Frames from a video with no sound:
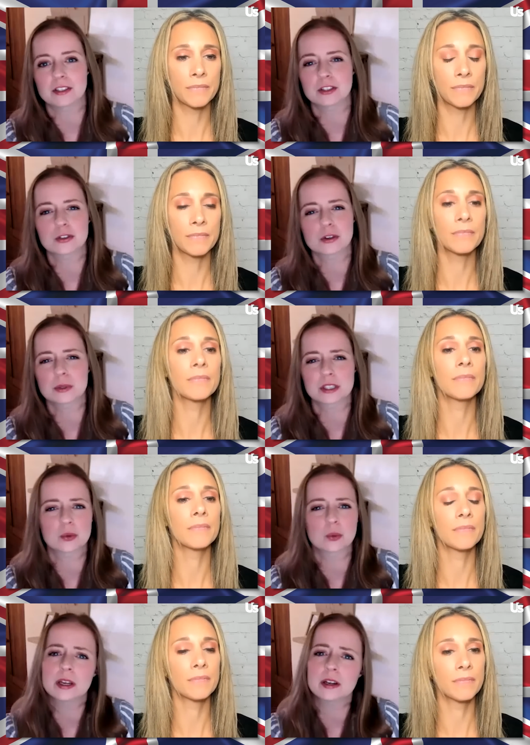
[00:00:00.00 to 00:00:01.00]
Speaker 1: And so there was
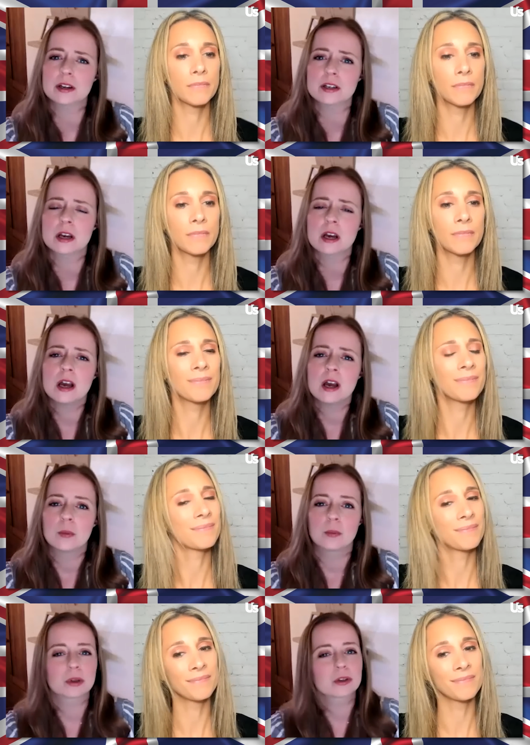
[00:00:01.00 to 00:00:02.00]
this weird
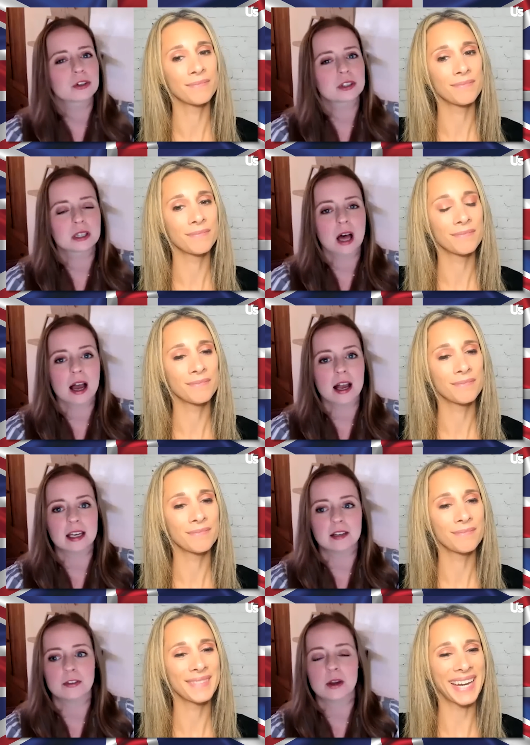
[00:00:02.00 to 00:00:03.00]
blurred
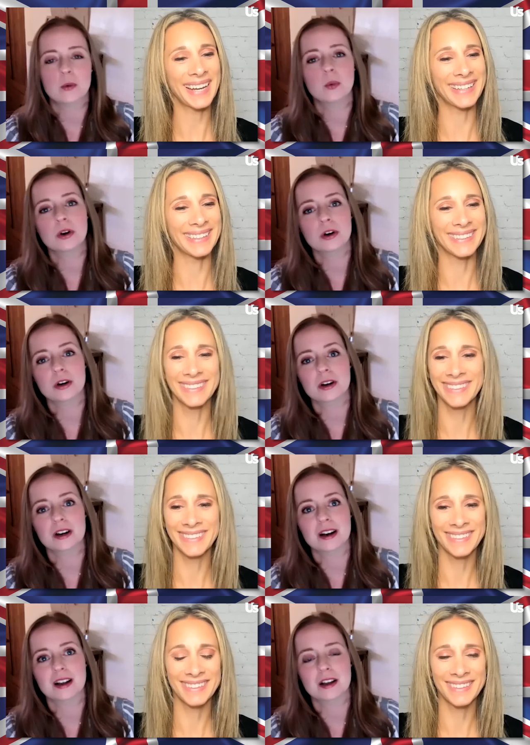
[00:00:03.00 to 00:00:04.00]
line. If they were
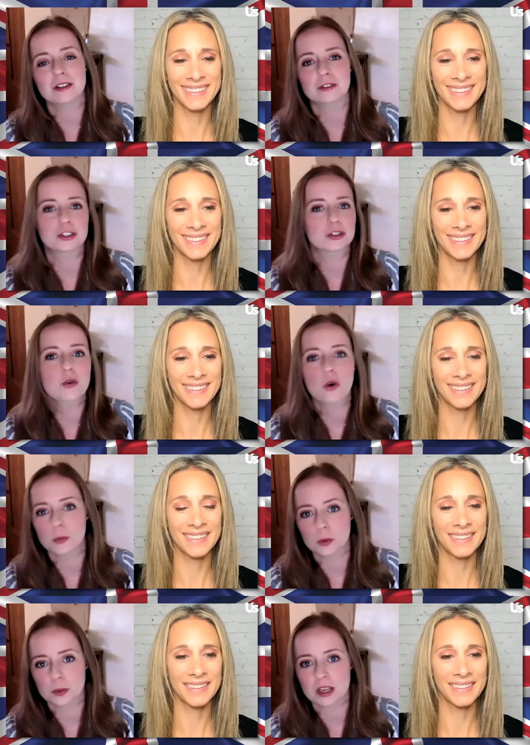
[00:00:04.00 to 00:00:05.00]
just
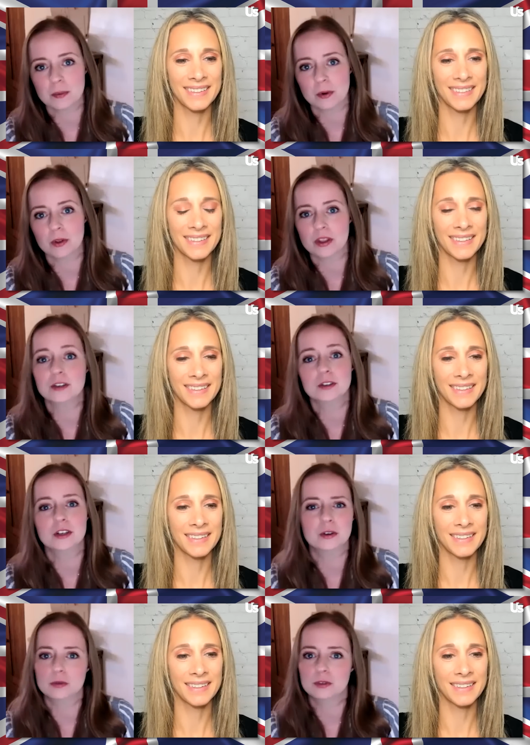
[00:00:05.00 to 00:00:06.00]
normal people, they,
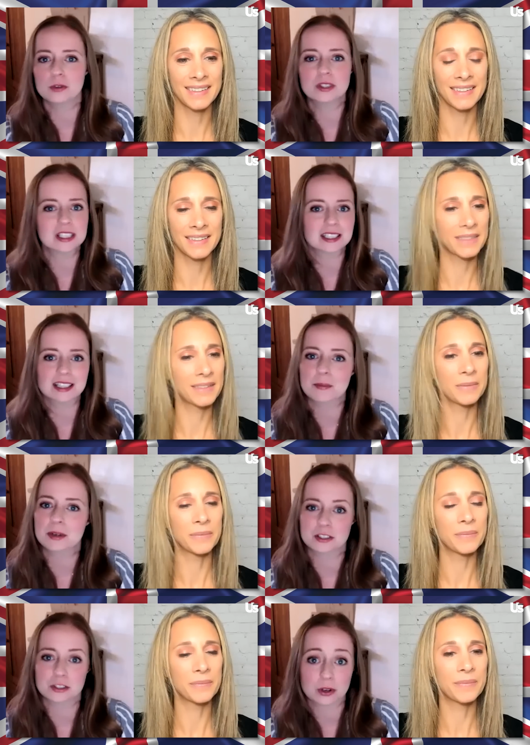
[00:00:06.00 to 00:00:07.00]
you know, you see
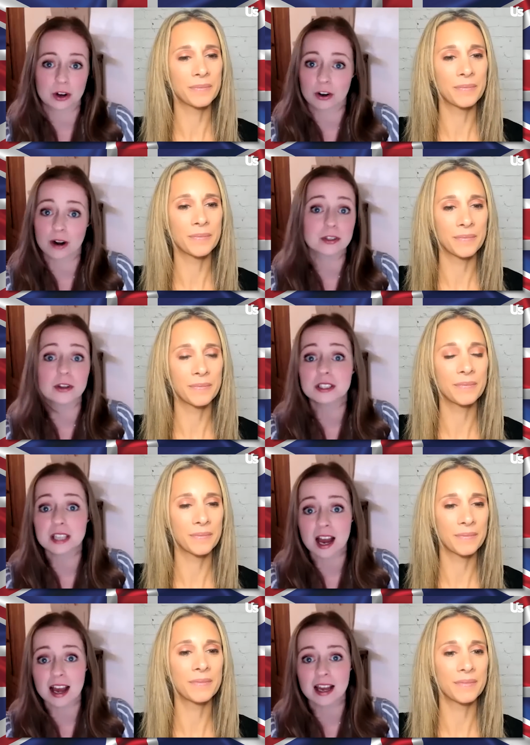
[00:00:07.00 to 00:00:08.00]
celebrities doing autographs all the
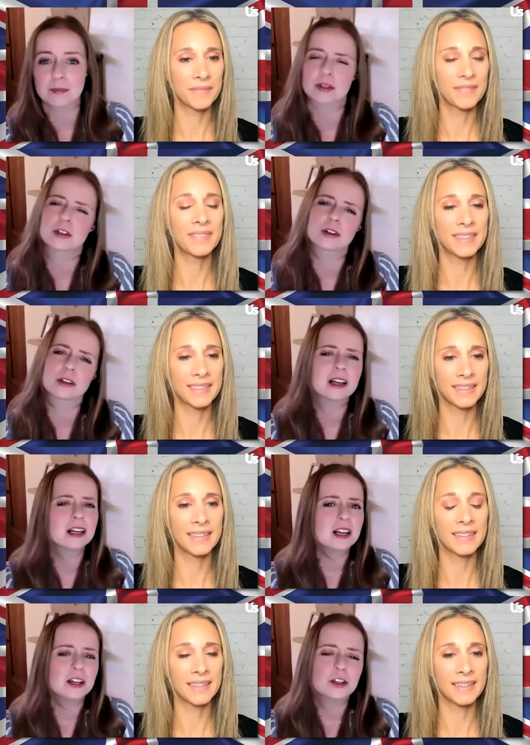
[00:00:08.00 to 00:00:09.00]
time, but they're,
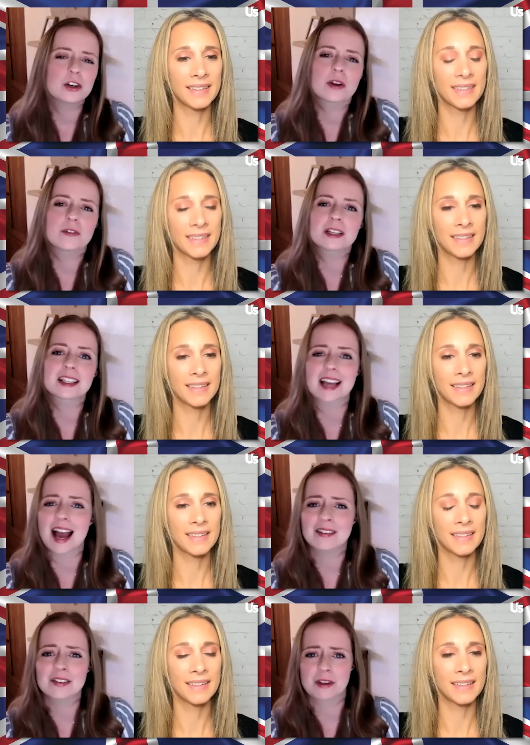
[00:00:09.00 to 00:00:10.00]
you know, I feel like they
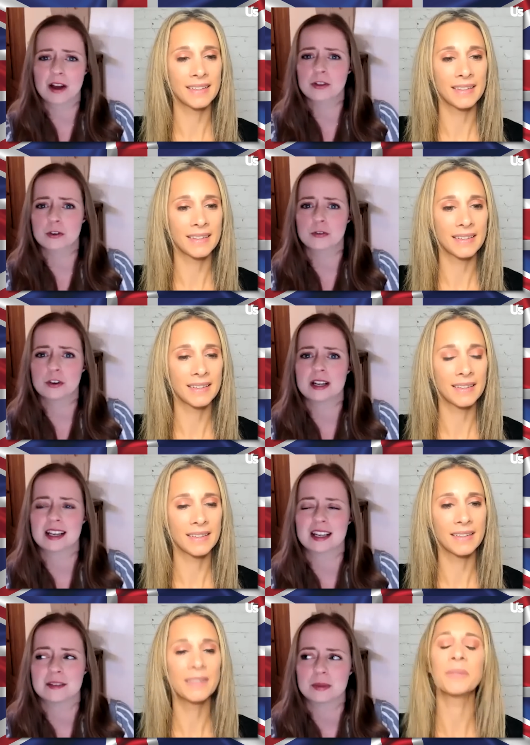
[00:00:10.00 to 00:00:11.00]
haven't found their
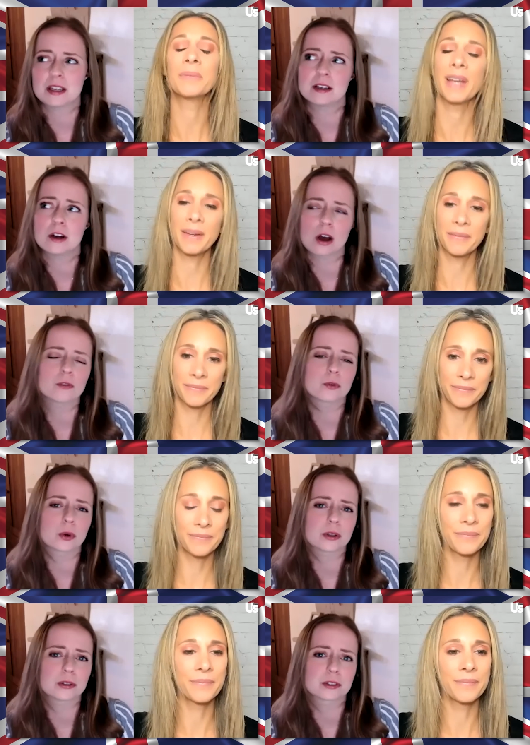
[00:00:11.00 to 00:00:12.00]
footing in being non
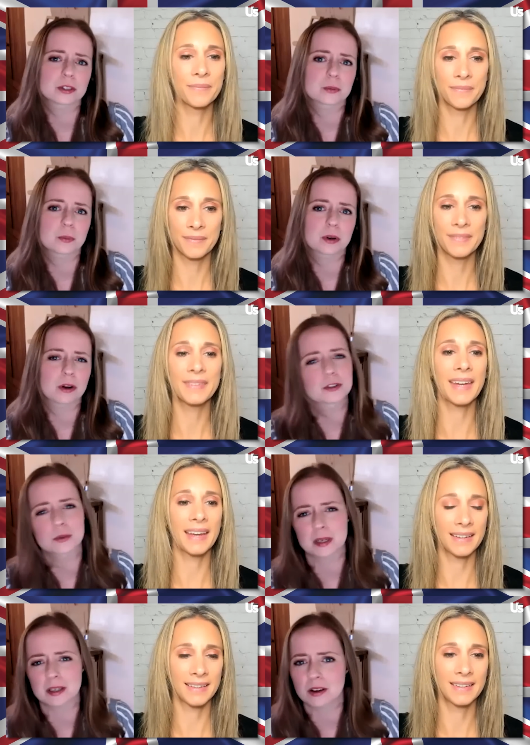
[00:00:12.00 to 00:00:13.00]
royals, but
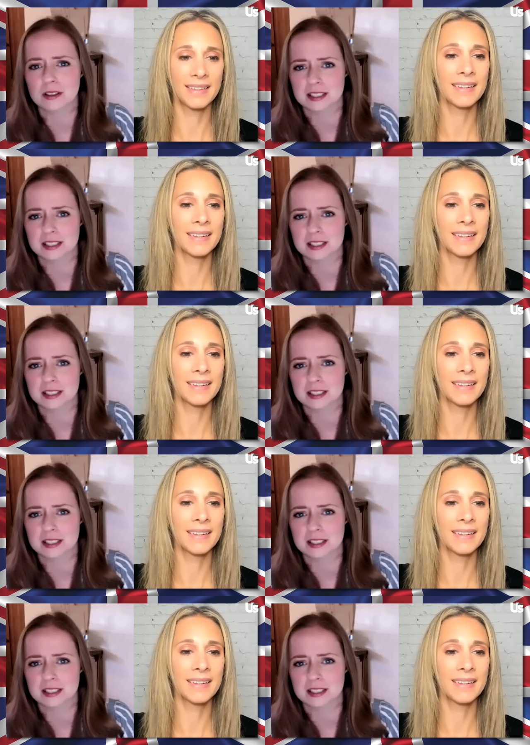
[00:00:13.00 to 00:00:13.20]
also being non